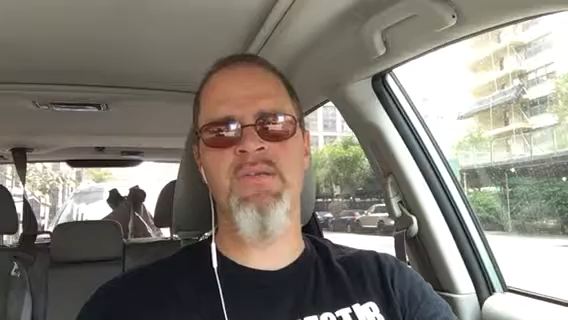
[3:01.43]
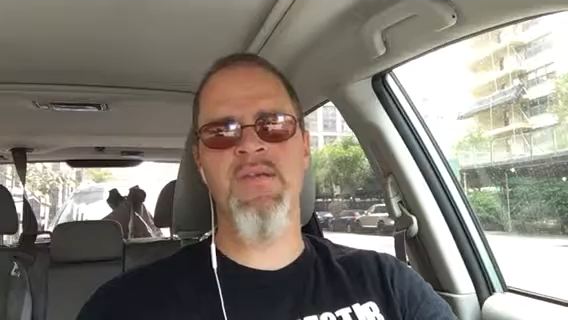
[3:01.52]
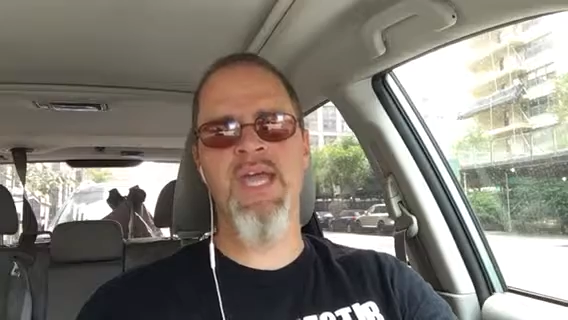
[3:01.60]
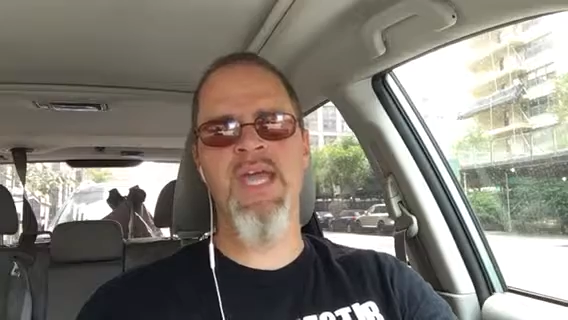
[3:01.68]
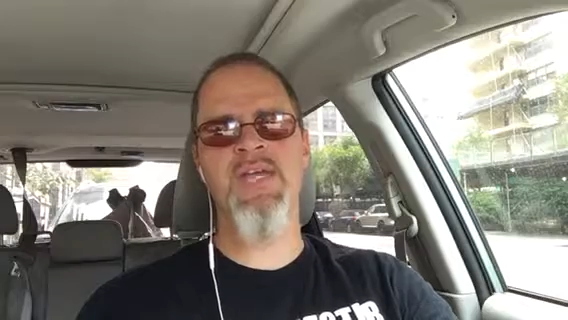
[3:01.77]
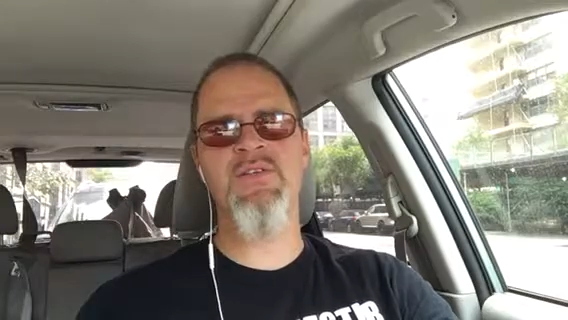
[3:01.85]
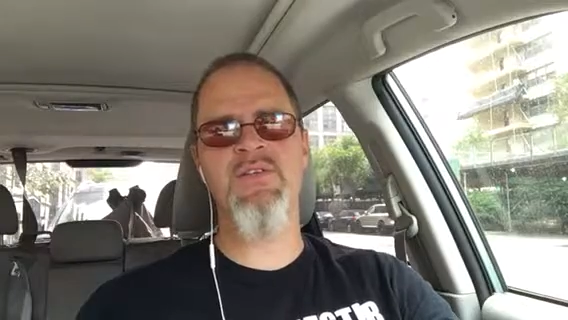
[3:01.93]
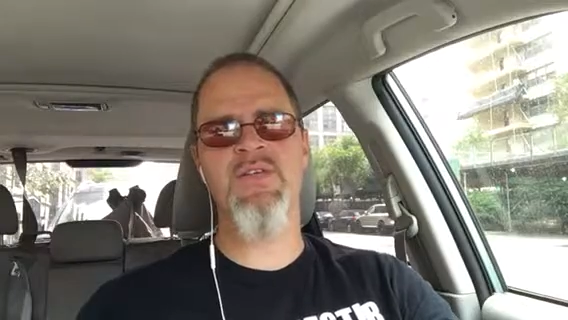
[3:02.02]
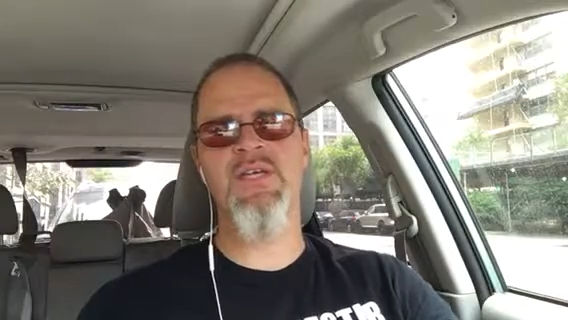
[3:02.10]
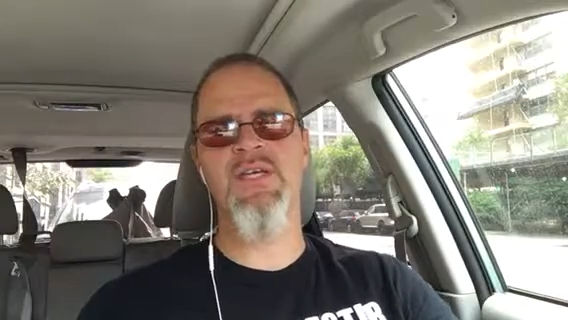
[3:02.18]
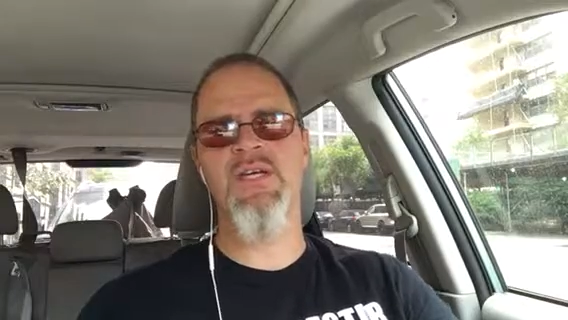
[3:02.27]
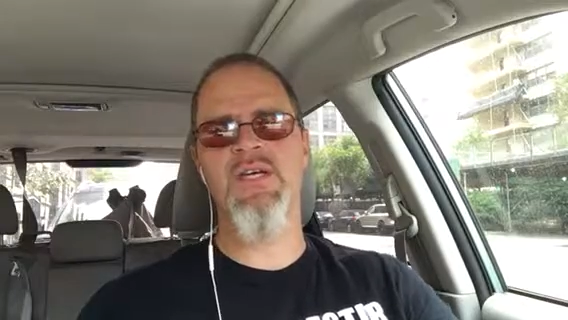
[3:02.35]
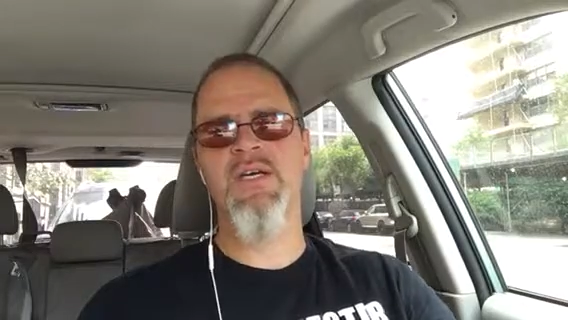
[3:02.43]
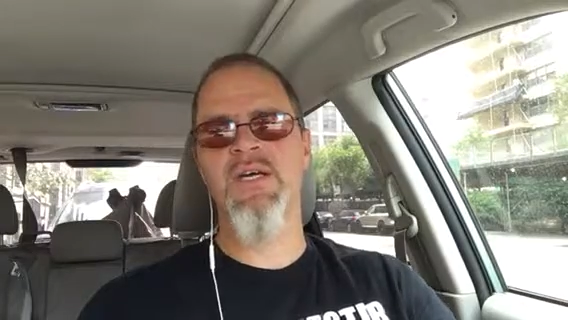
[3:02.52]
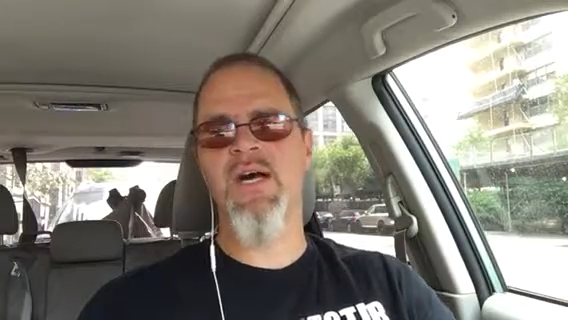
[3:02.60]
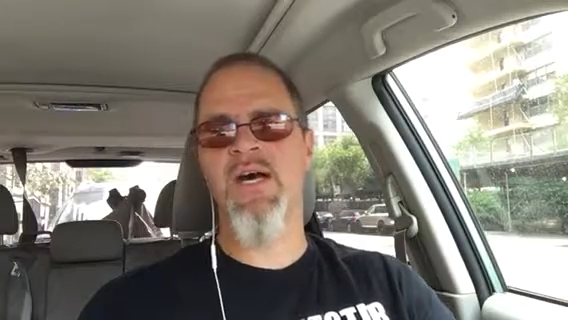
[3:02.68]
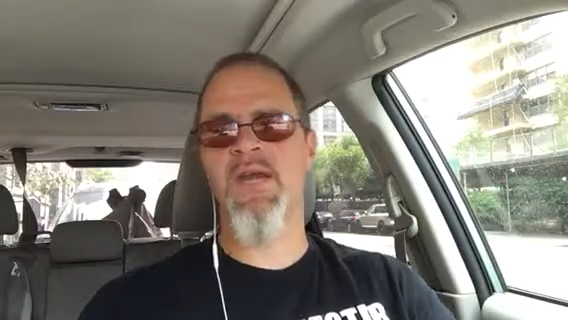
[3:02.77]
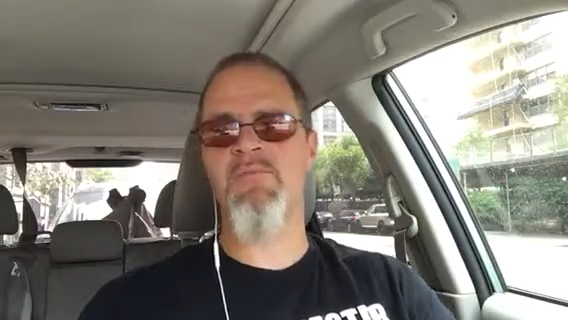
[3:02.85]
the case,
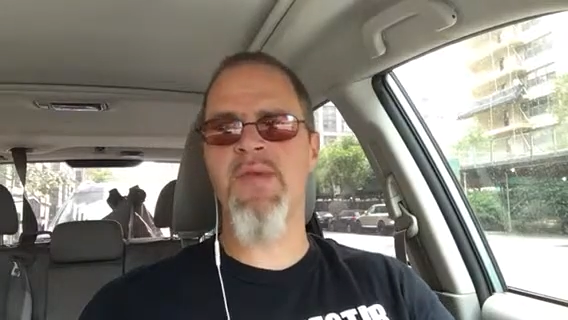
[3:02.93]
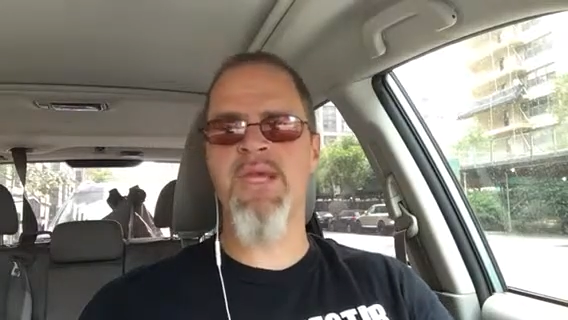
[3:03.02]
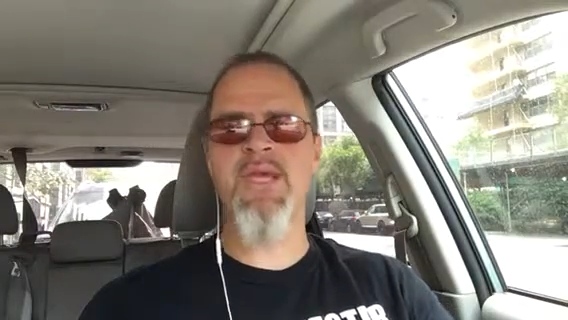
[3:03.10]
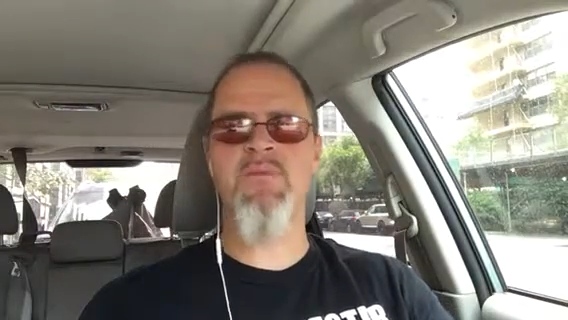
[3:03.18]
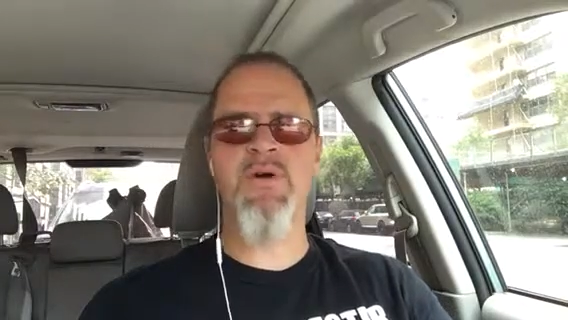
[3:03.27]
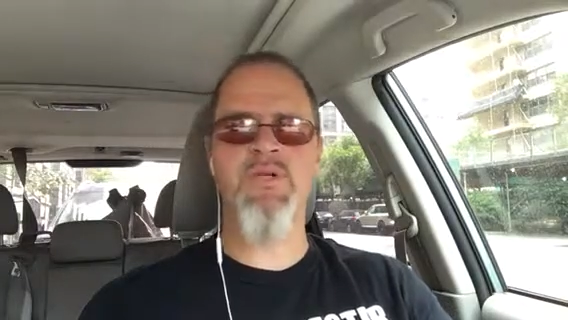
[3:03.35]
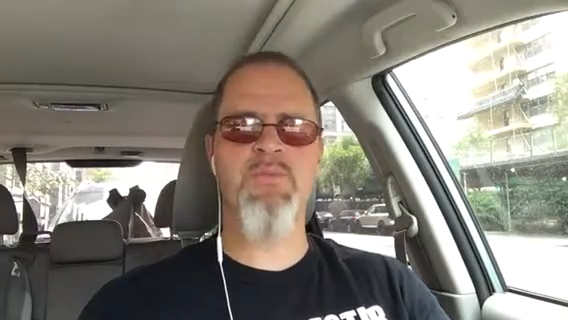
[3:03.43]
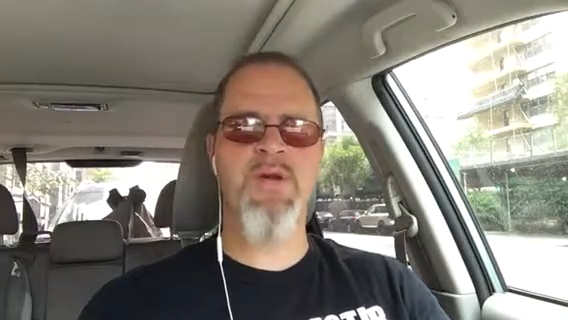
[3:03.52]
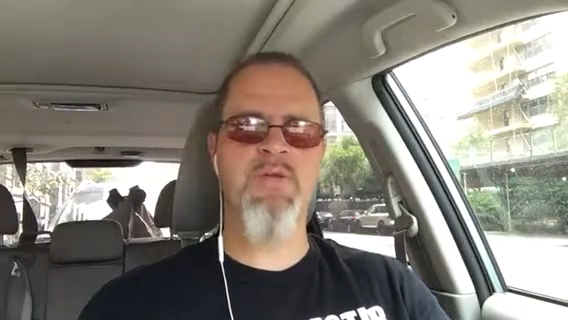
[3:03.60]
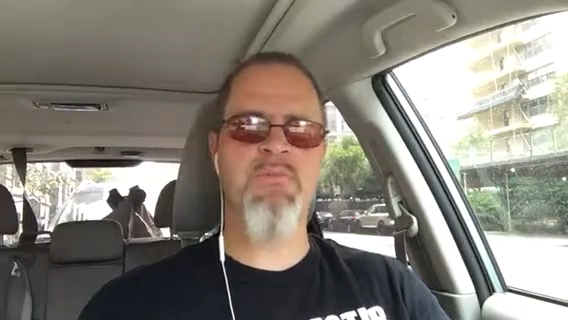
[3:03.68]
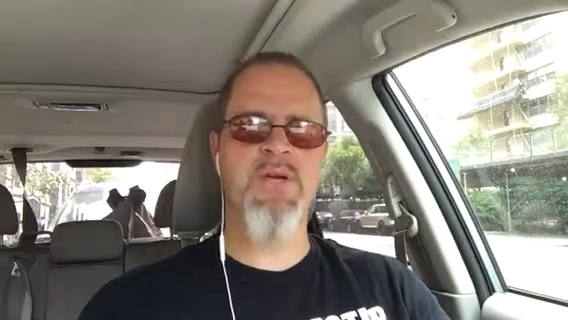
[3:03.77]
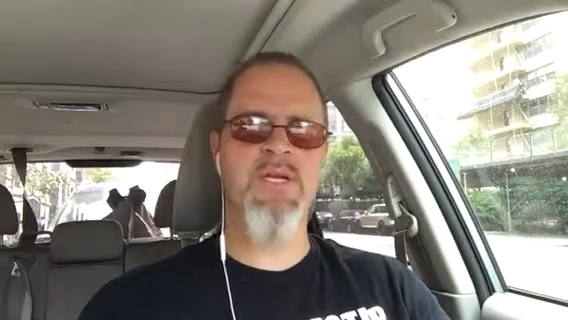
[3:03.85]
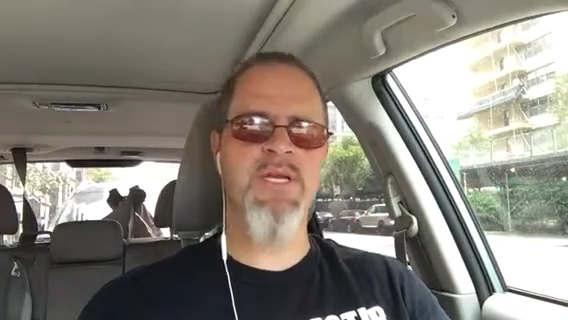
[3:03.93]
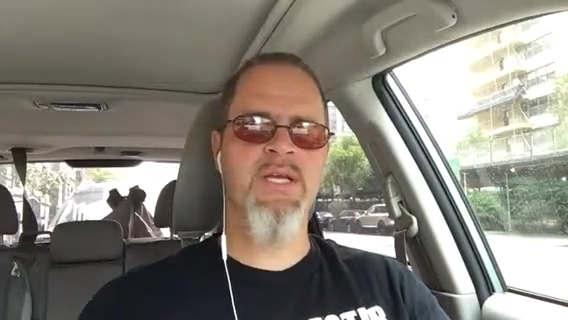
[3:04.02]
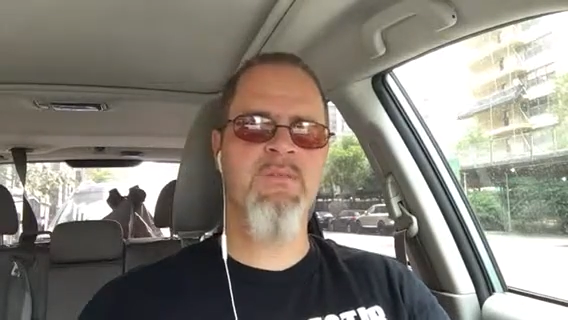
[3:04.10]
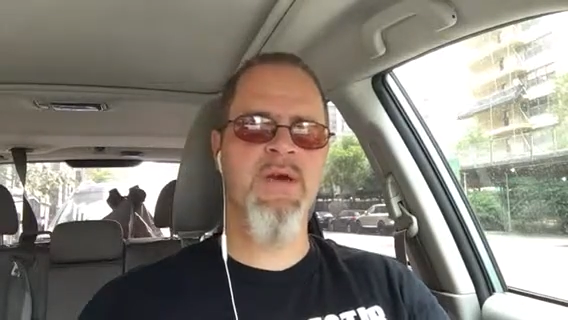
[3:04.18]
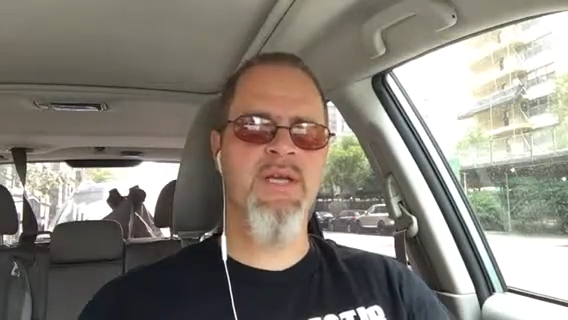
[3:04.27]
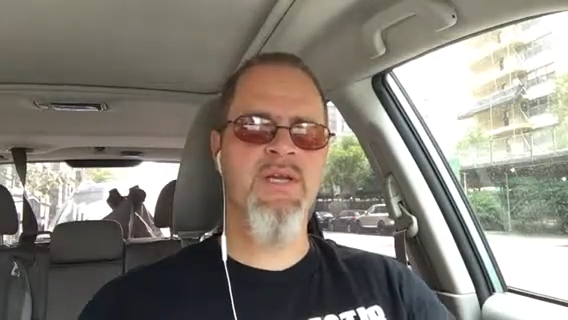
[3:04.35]
I'm making much better money
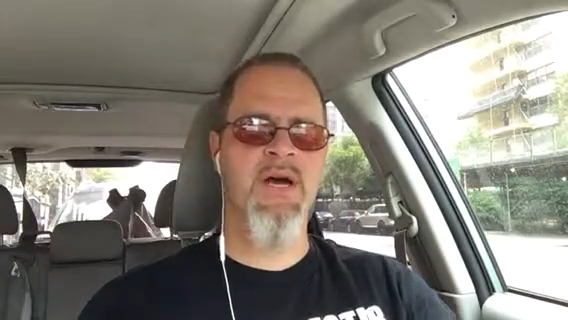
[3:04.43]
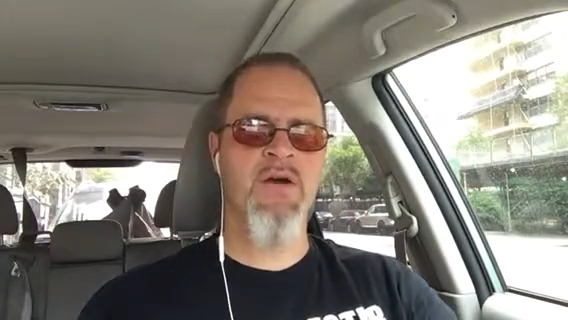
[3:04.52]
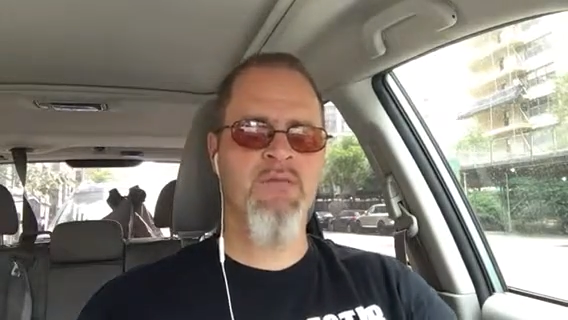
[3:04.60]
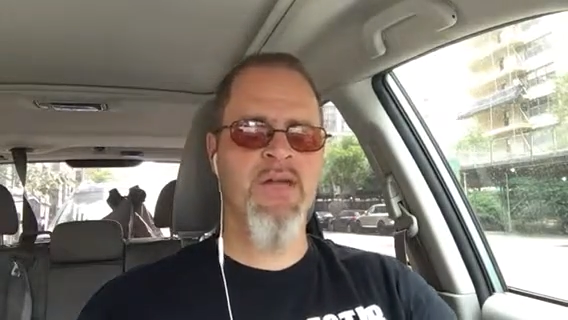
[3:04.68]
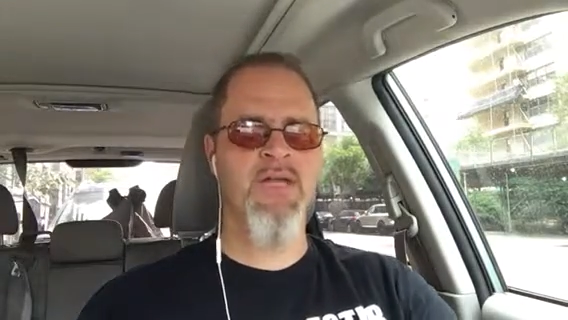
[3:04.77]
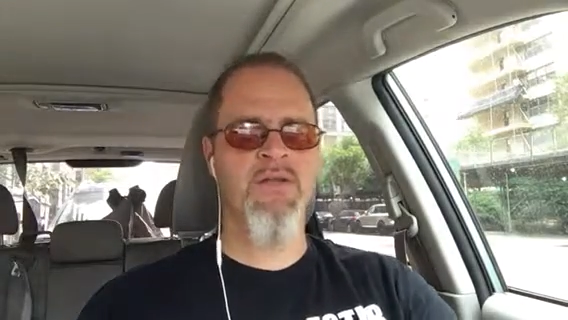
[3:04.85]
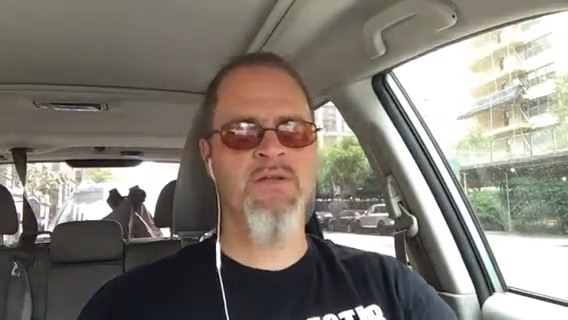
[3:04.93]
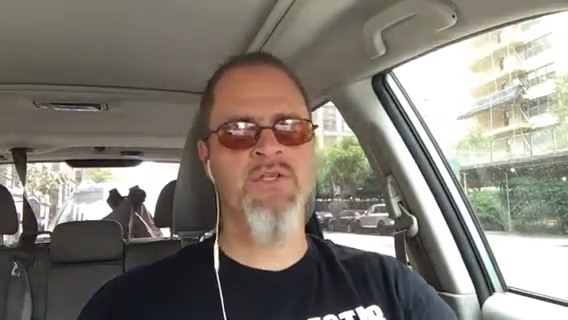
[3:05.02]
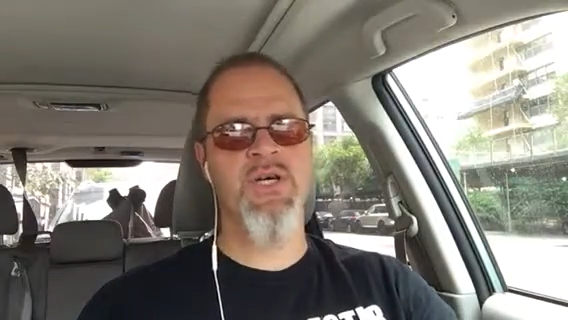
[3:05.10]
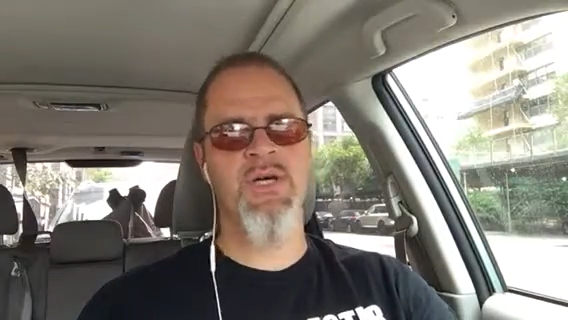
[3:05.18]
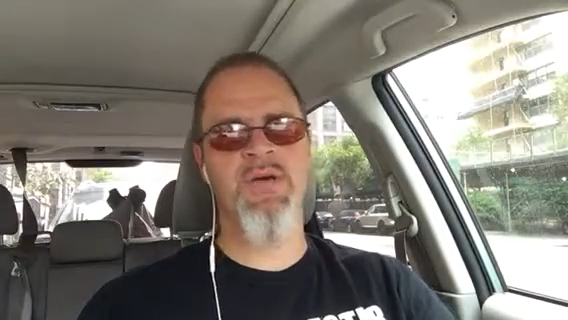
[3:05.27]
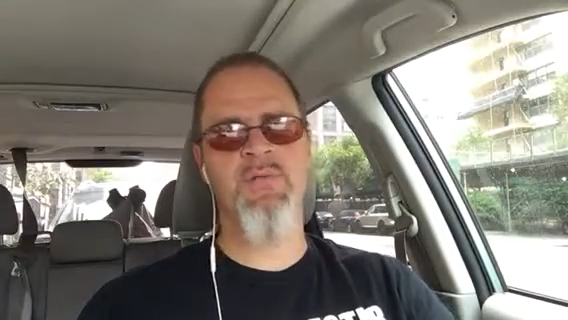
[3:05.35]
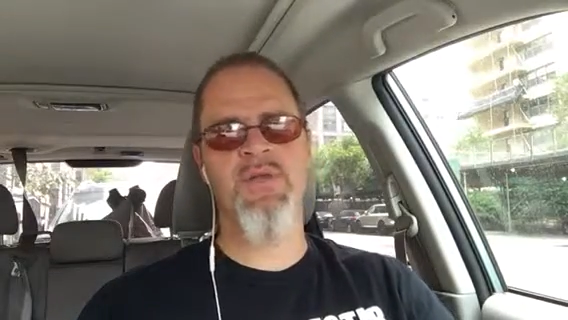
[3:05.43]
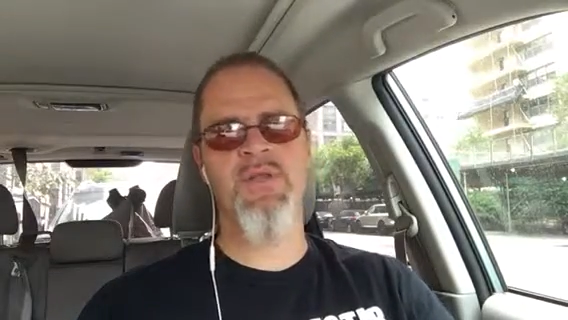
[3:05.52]
in my non regular job